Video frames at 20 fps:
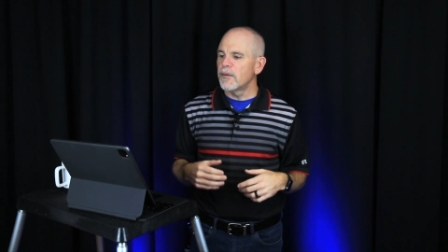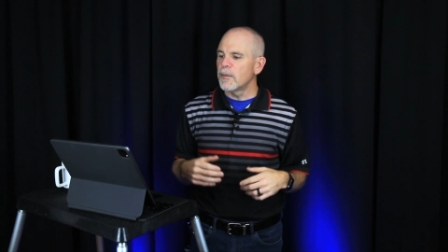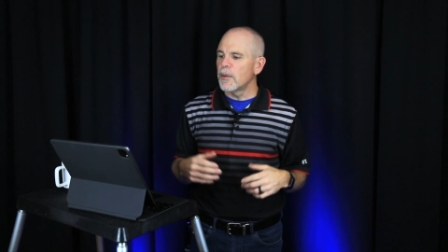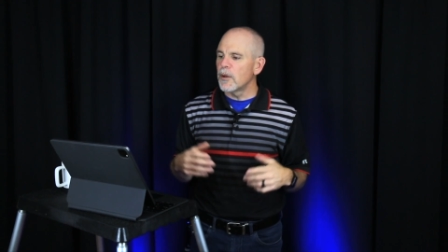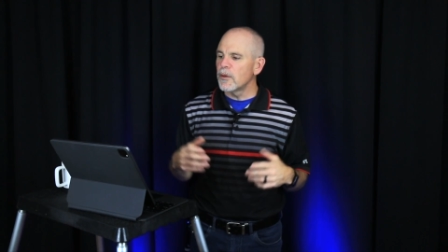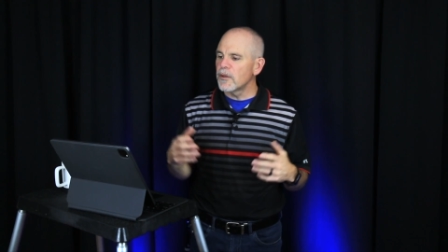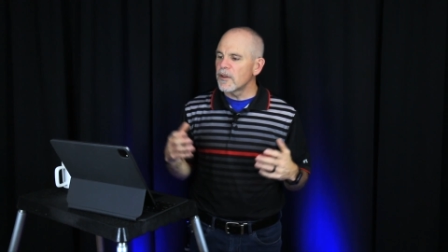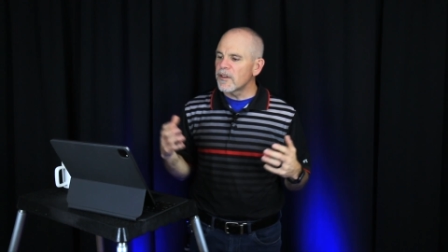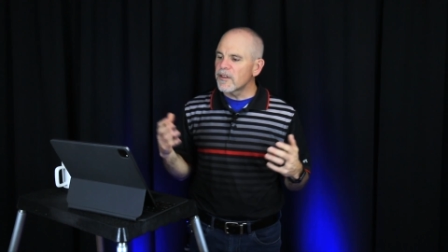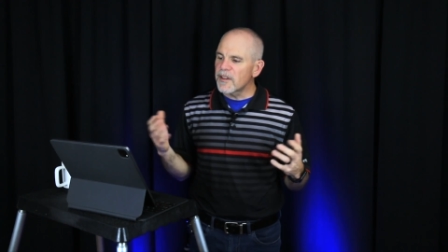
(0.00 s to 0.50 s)

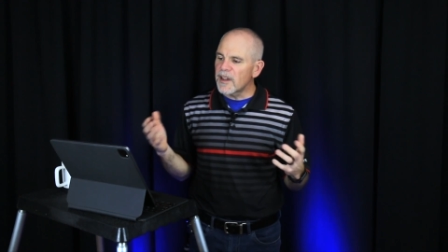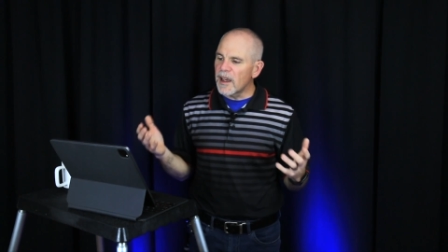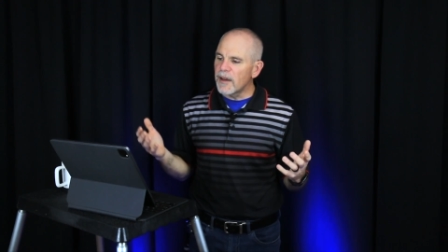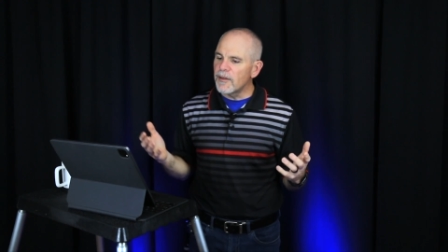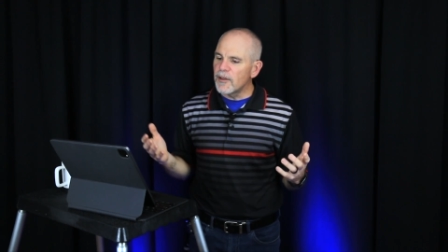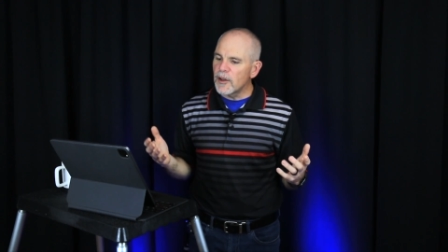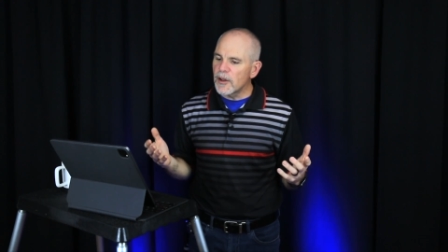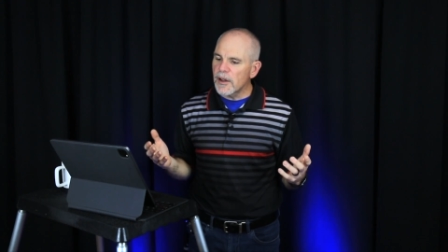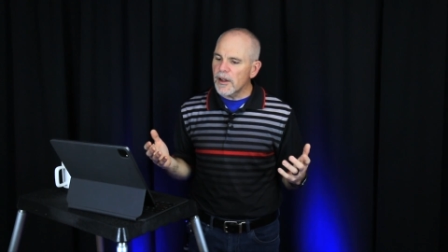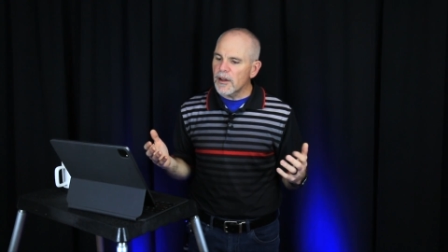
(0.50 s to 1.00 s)
Moses
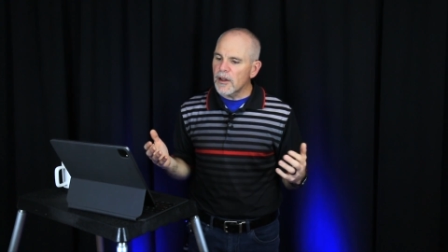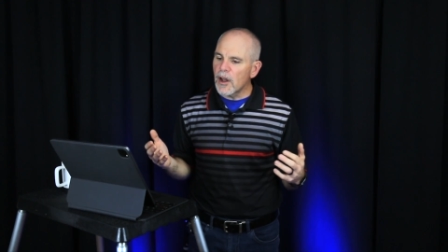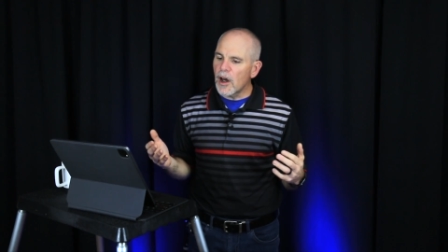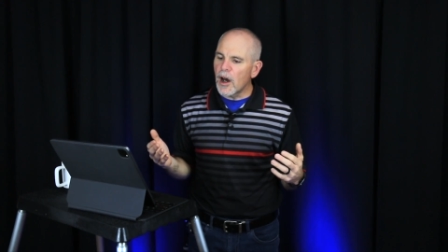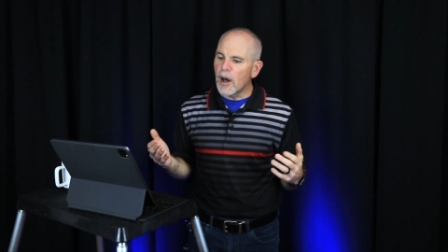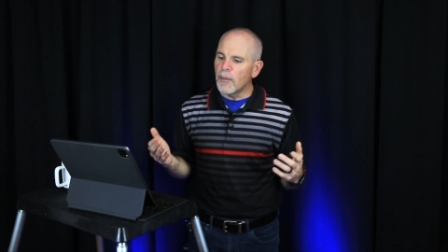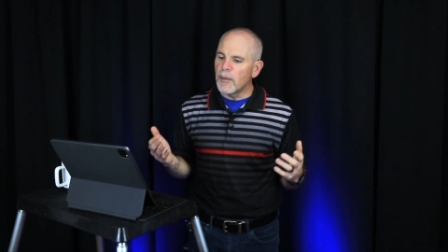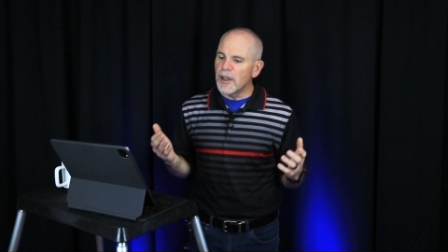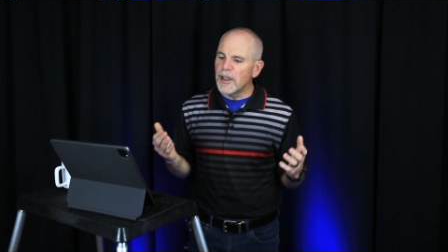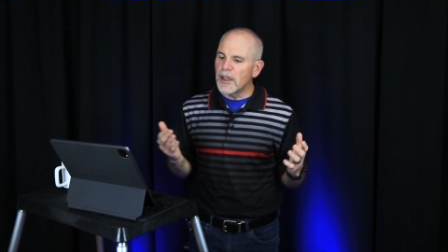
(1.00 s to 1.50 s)
gave you the
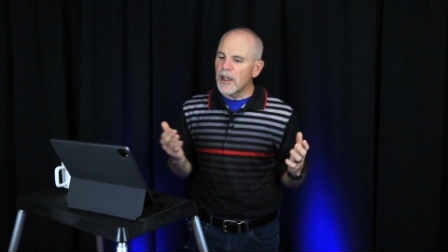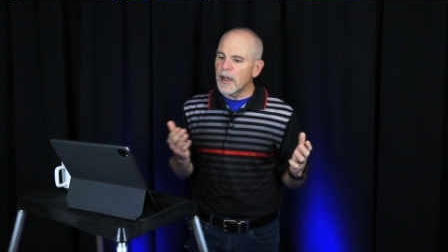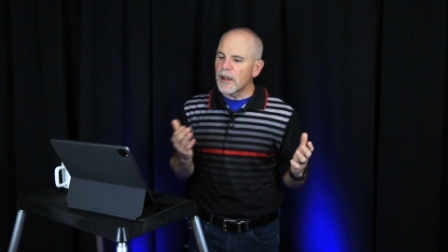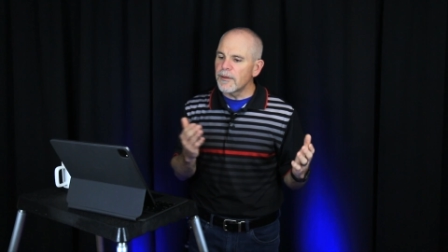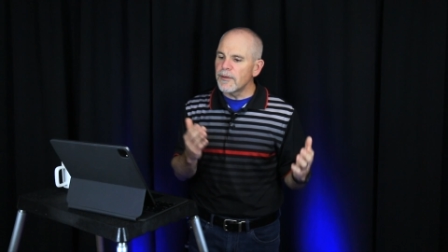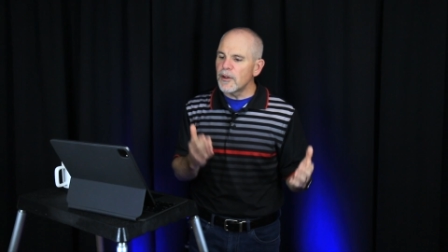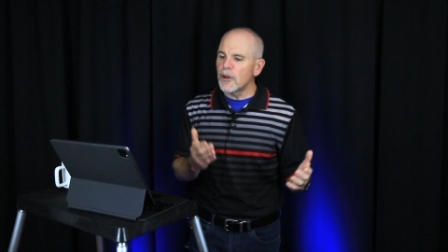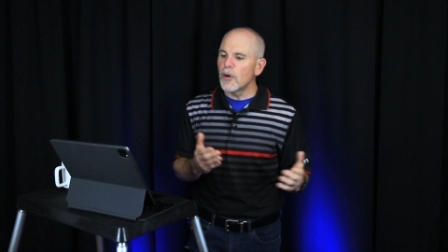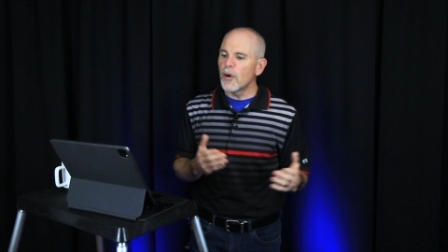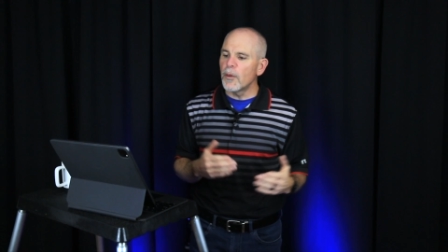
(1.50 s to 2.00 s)
law, but none
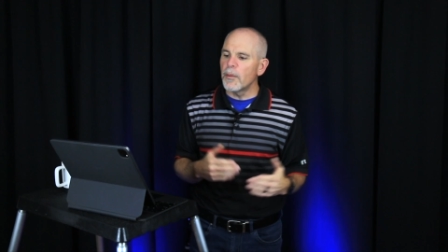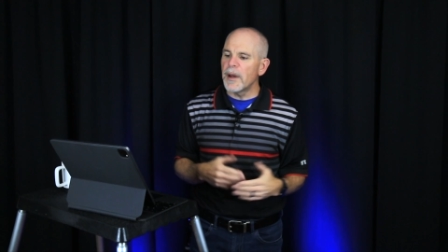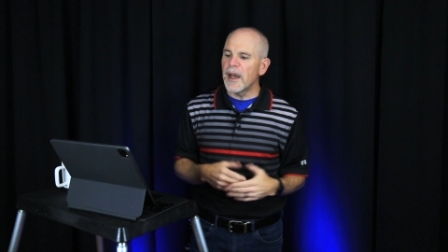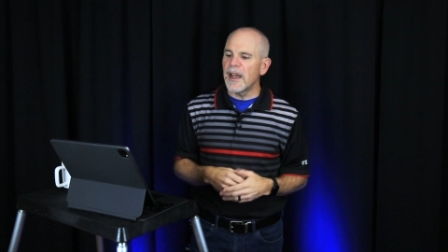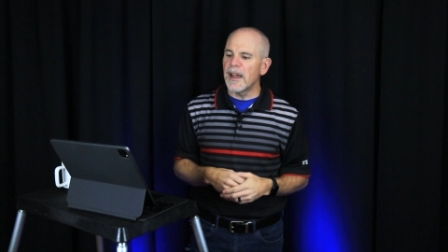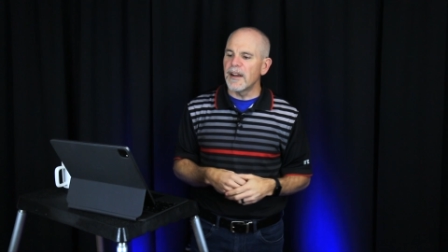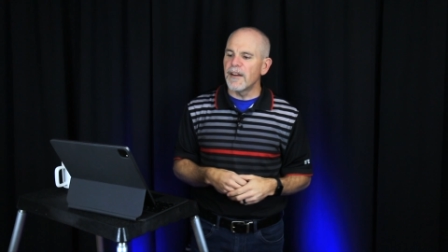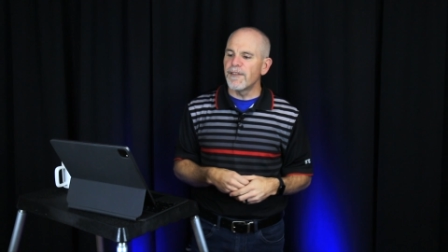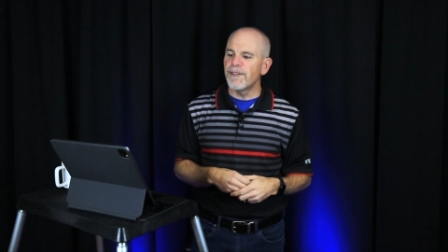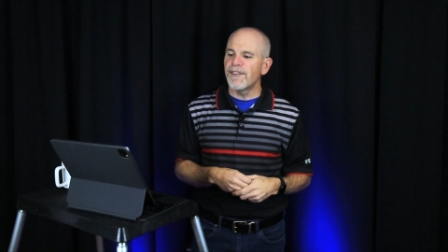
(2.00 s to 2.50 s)
of you
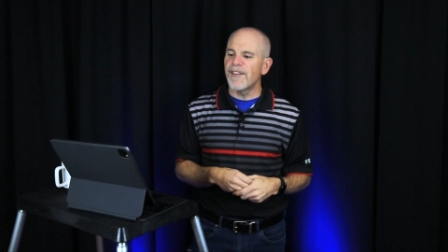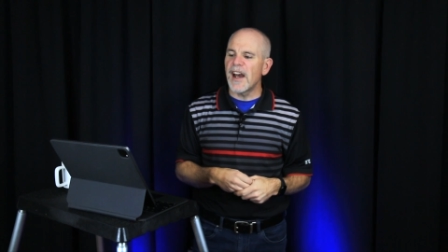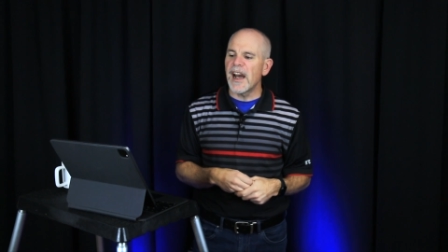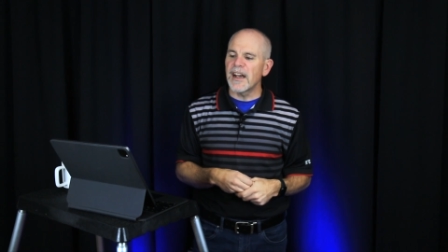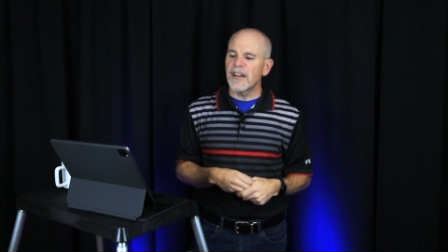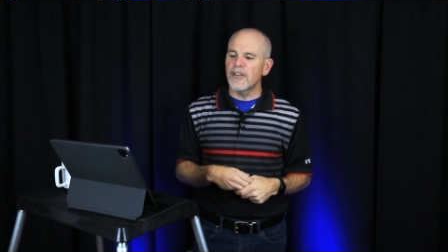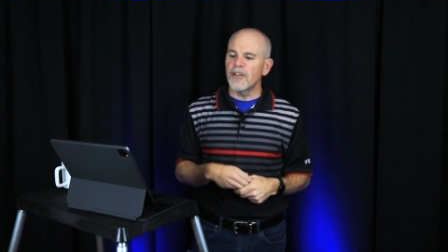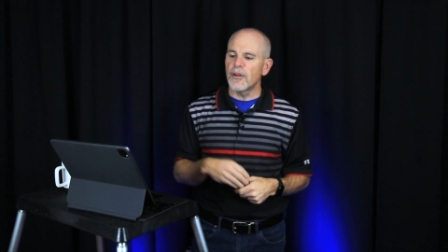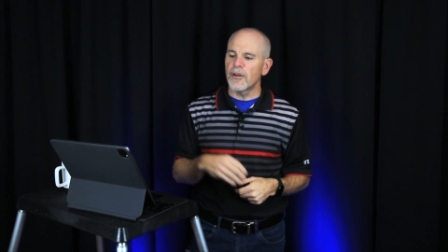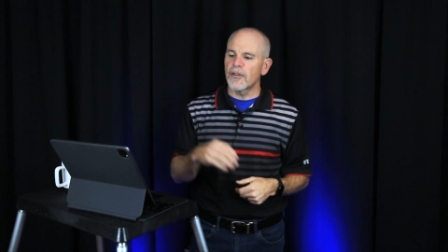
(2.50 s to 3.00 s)
obey, and in
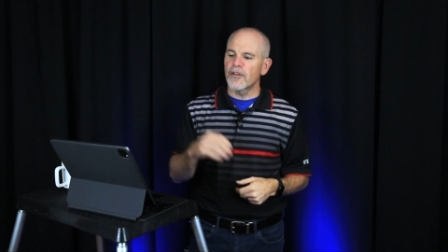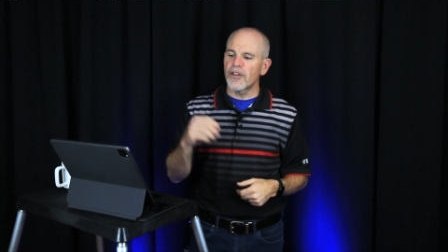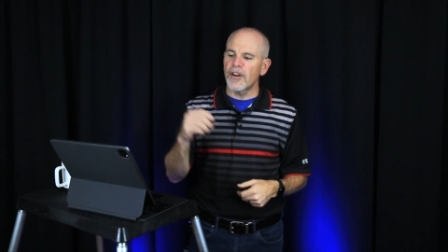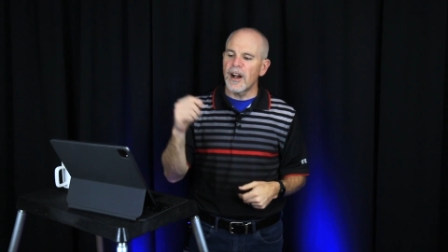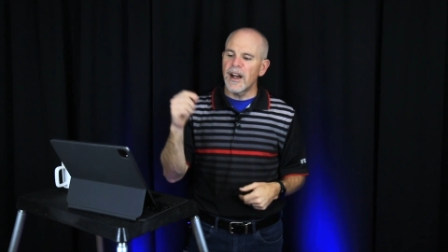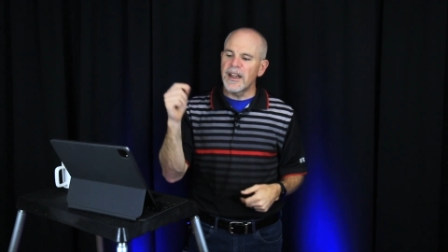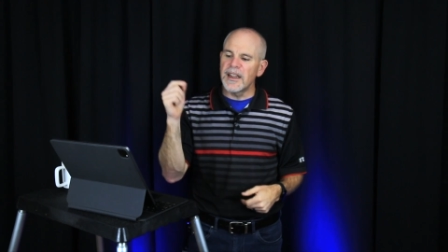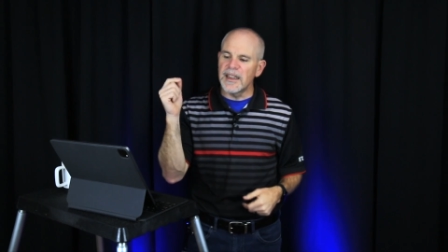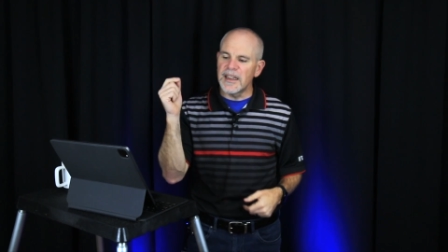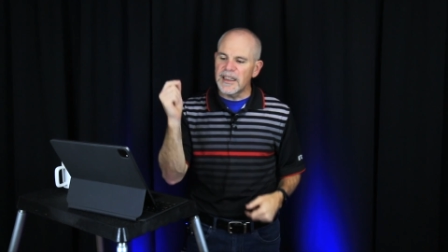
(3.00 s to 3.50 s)
fact, you're
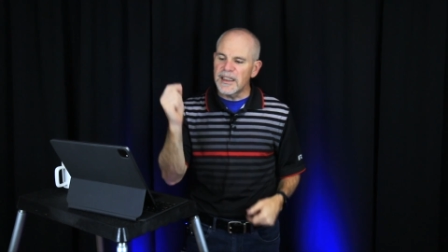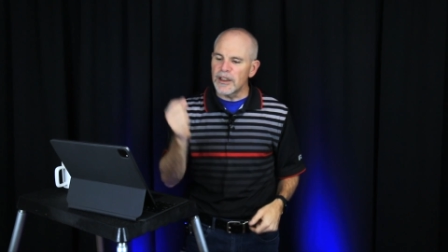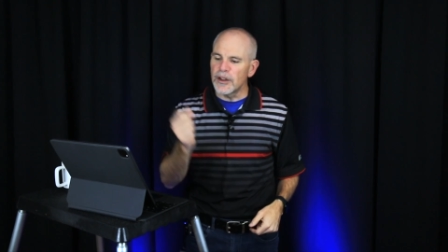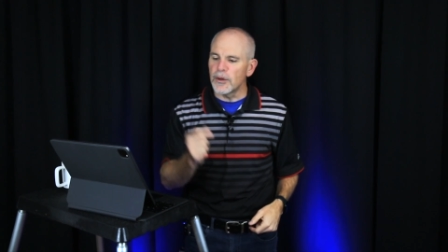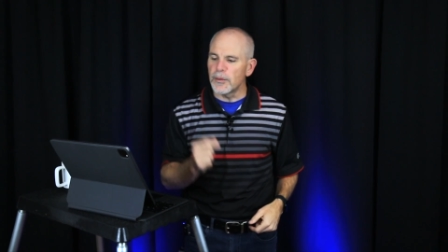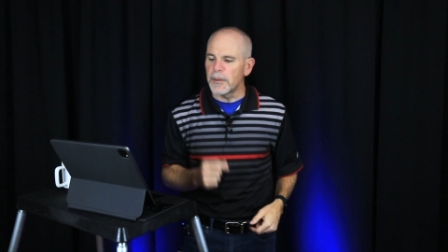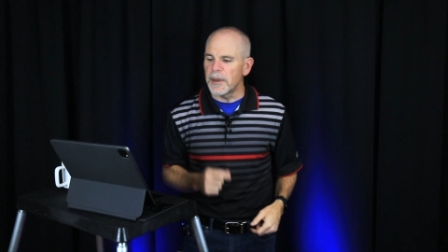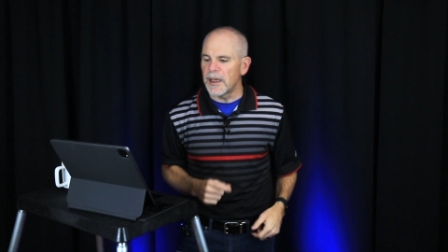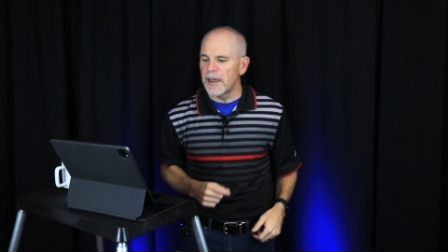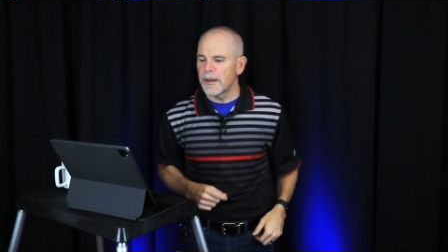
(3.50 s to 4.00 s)
trying to
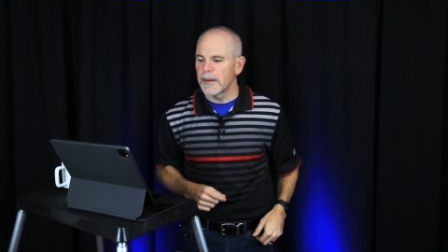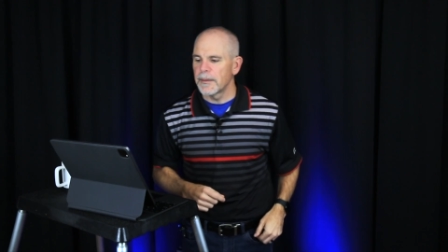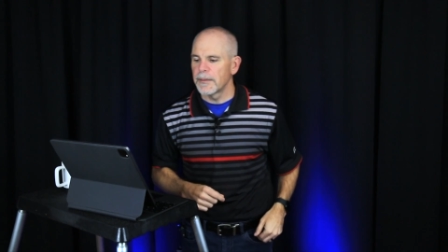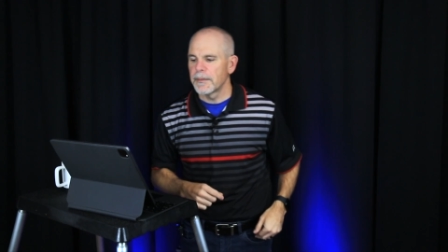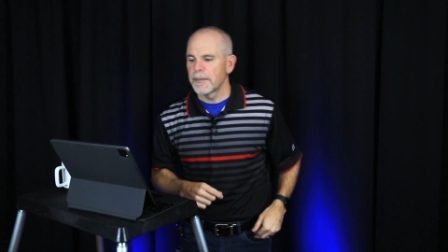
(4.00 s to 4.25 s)
kill me.